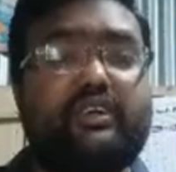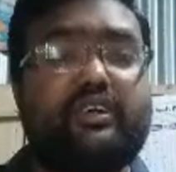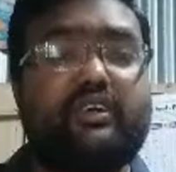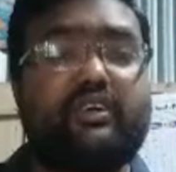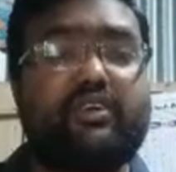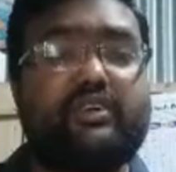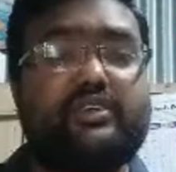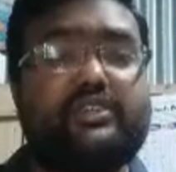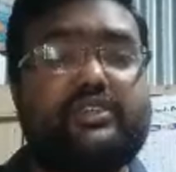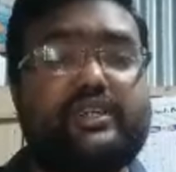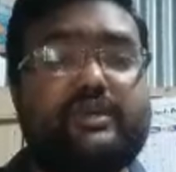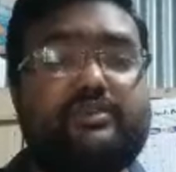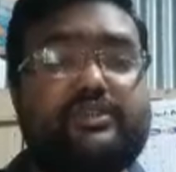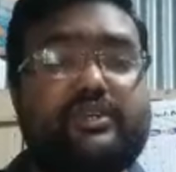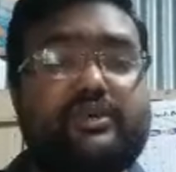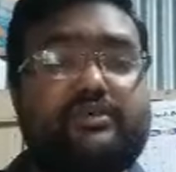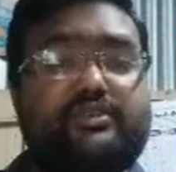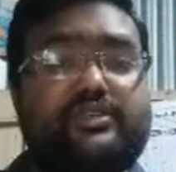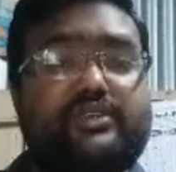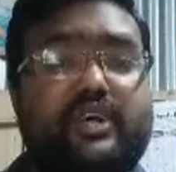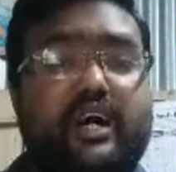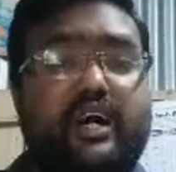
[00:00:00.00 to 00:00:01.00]
the concepts
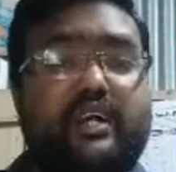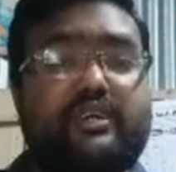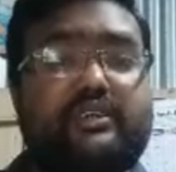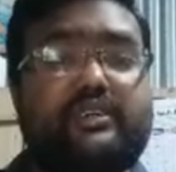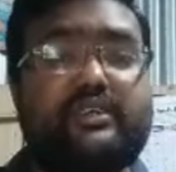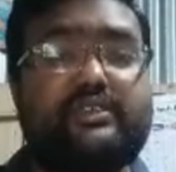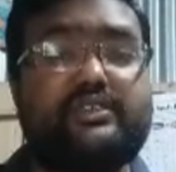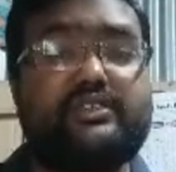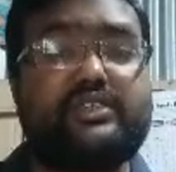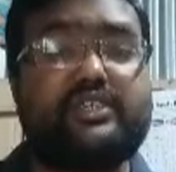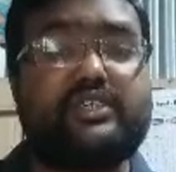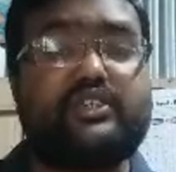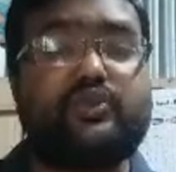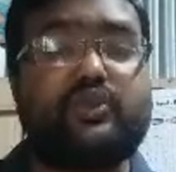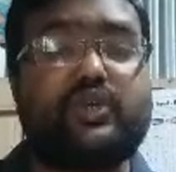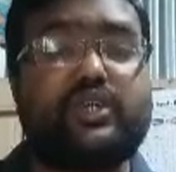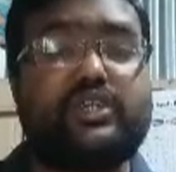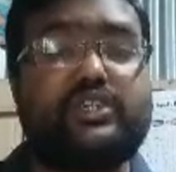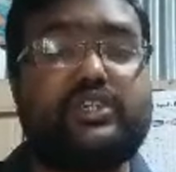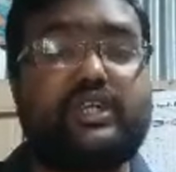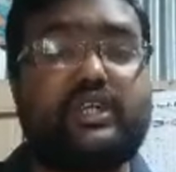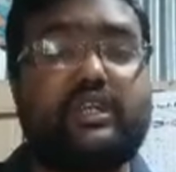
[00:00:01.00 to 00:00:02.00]
of site and
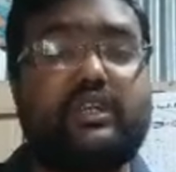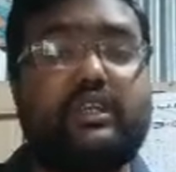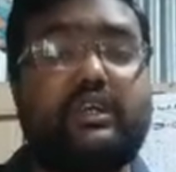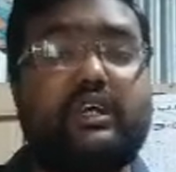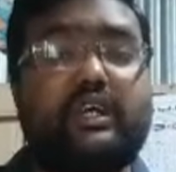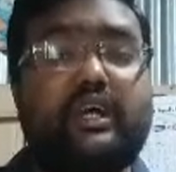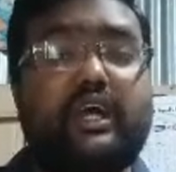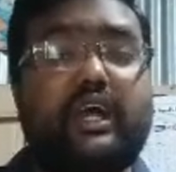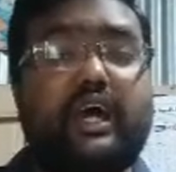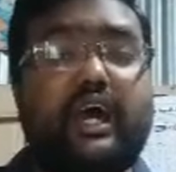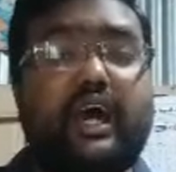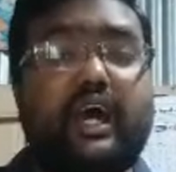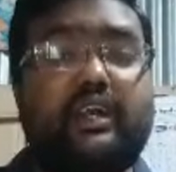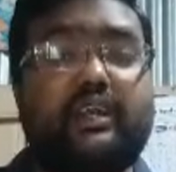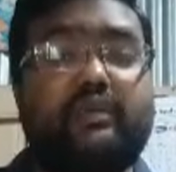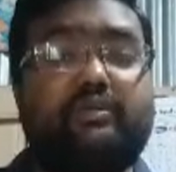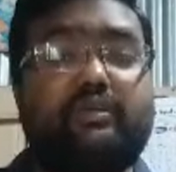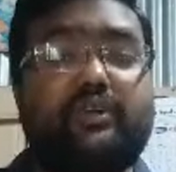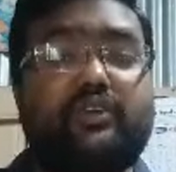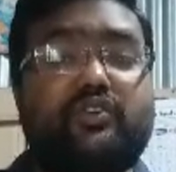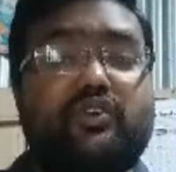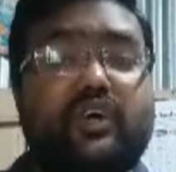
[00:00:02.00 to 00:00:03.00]
situation and
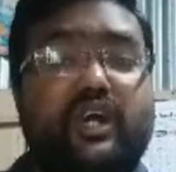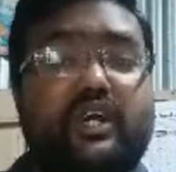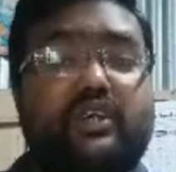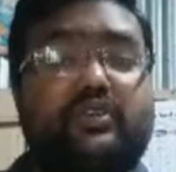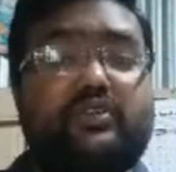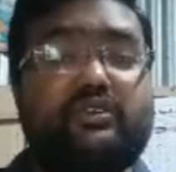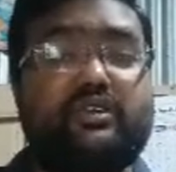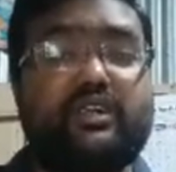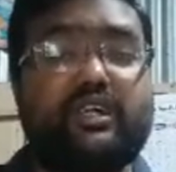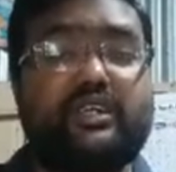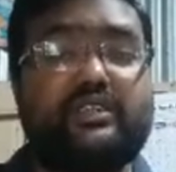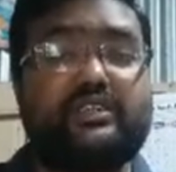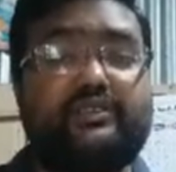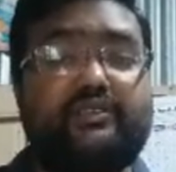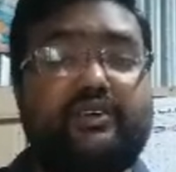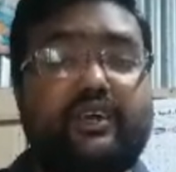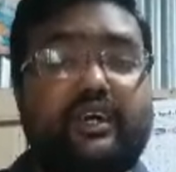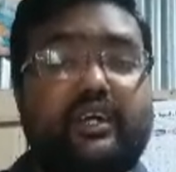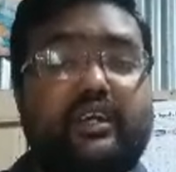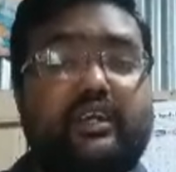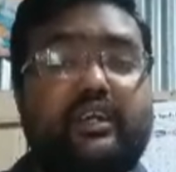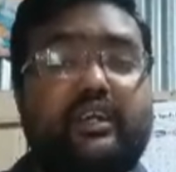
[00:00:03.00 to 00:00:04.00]
even tried to
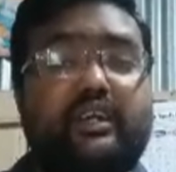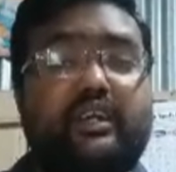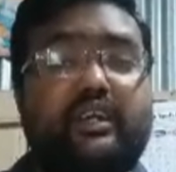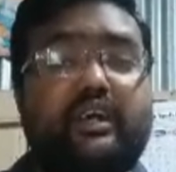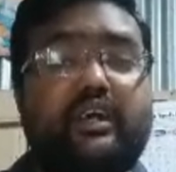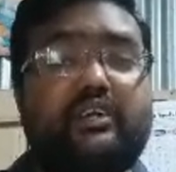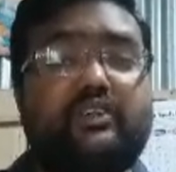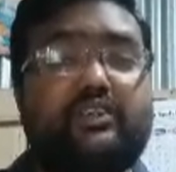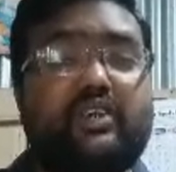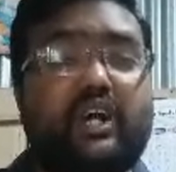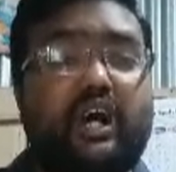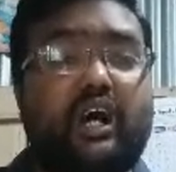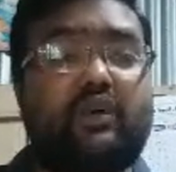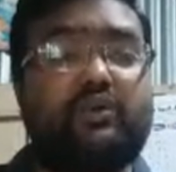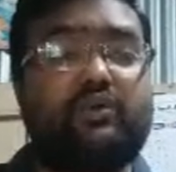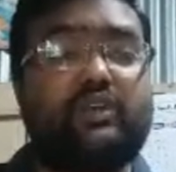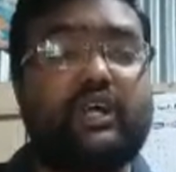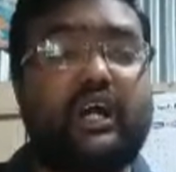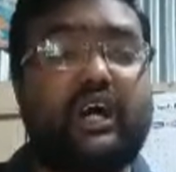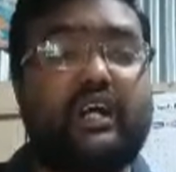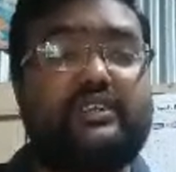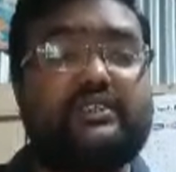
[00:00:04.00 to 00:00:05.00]
classify
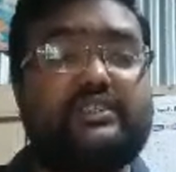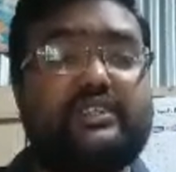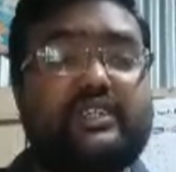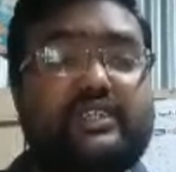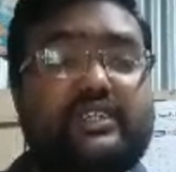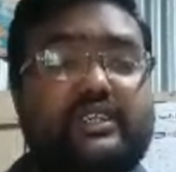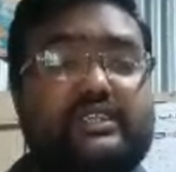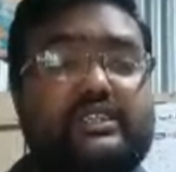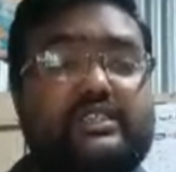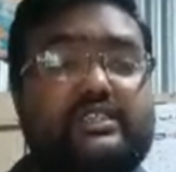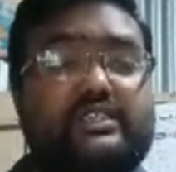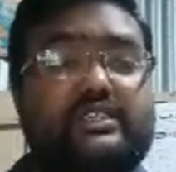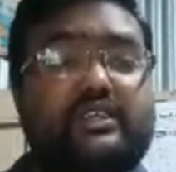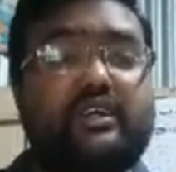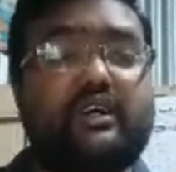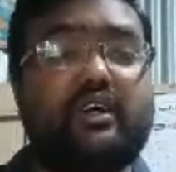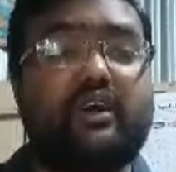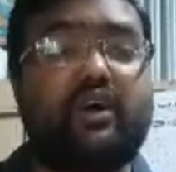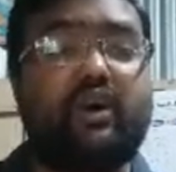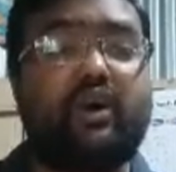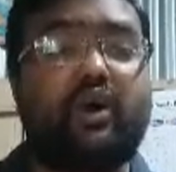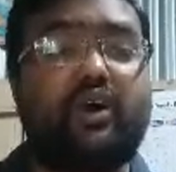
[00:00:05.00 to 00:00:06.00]
town and cities
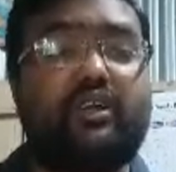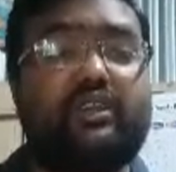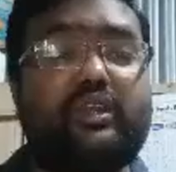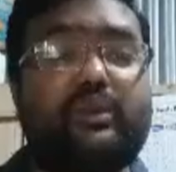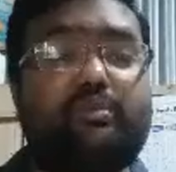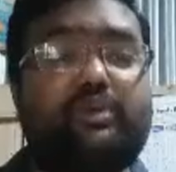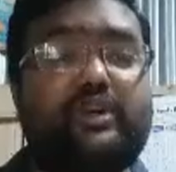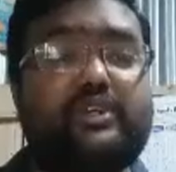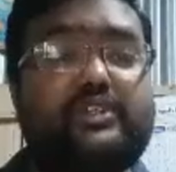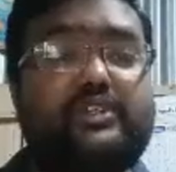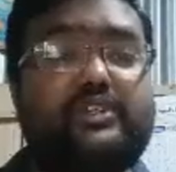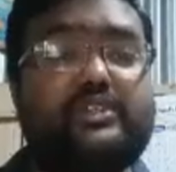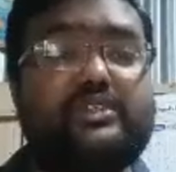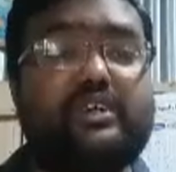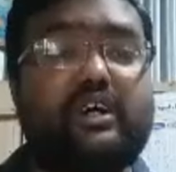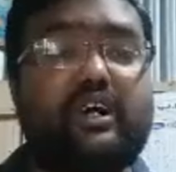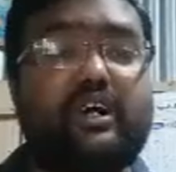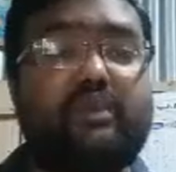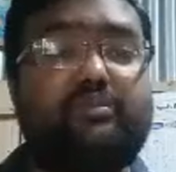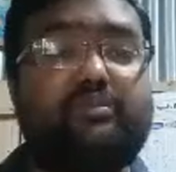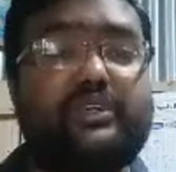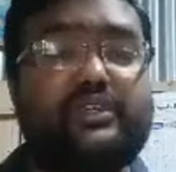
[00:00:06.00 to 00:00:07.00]
on the basis
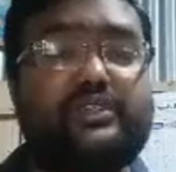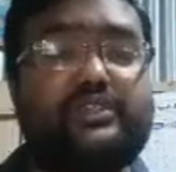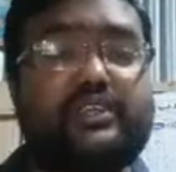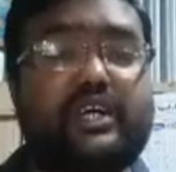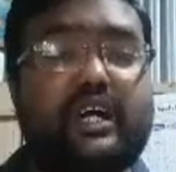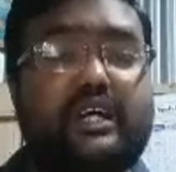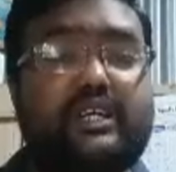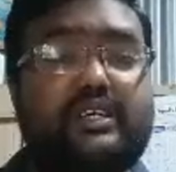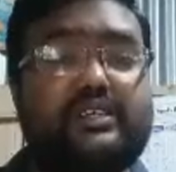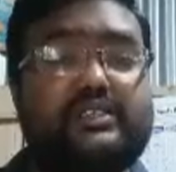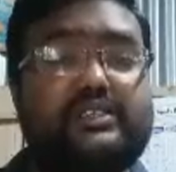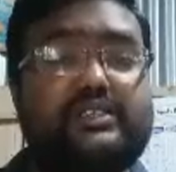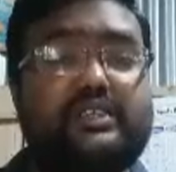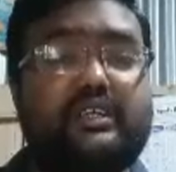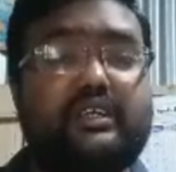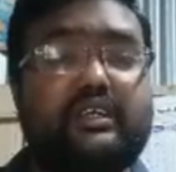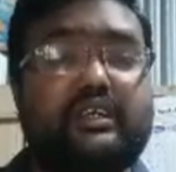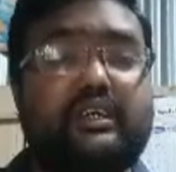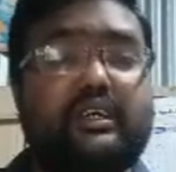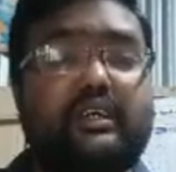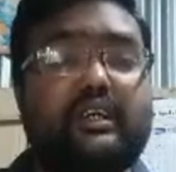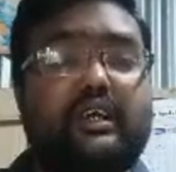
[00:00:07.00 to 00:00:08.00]
of their size.
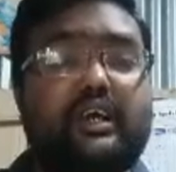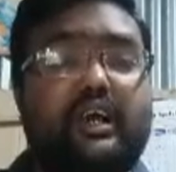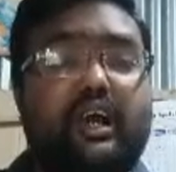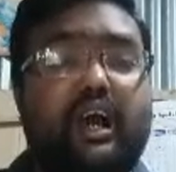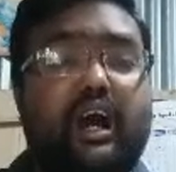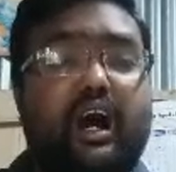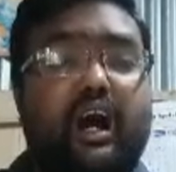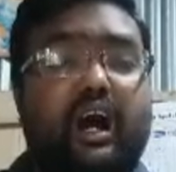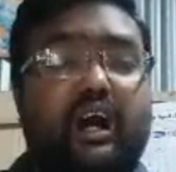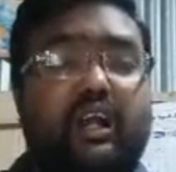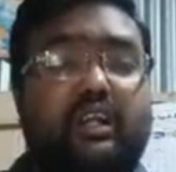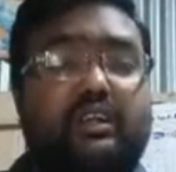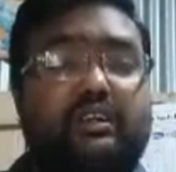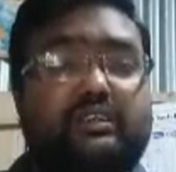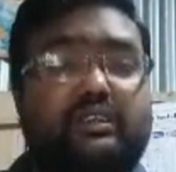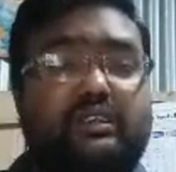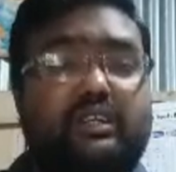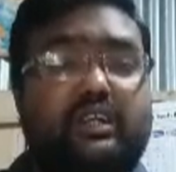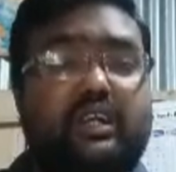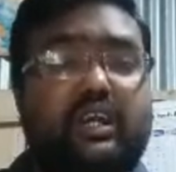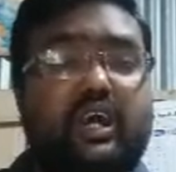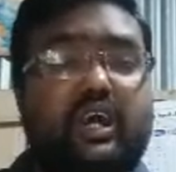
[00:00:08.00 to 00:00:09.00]

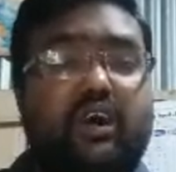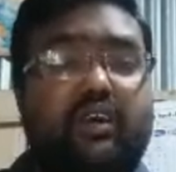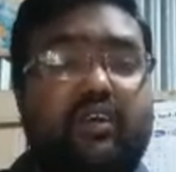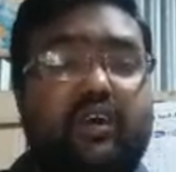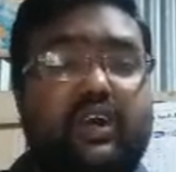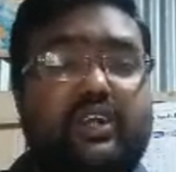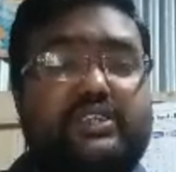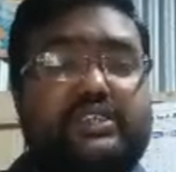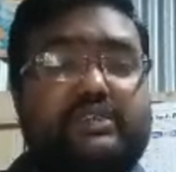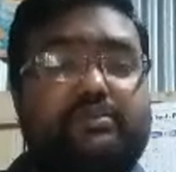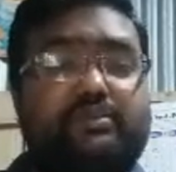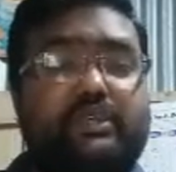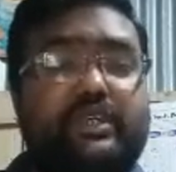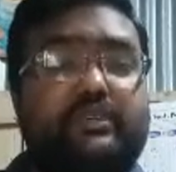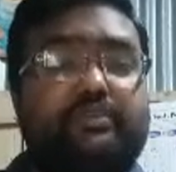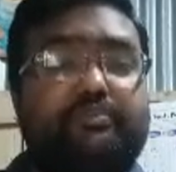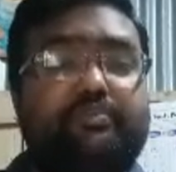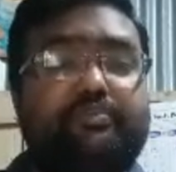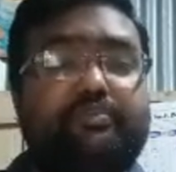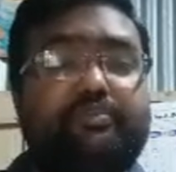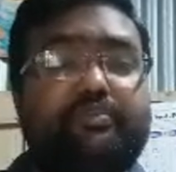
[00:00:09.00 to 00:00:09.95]
Al-Khawarizmi,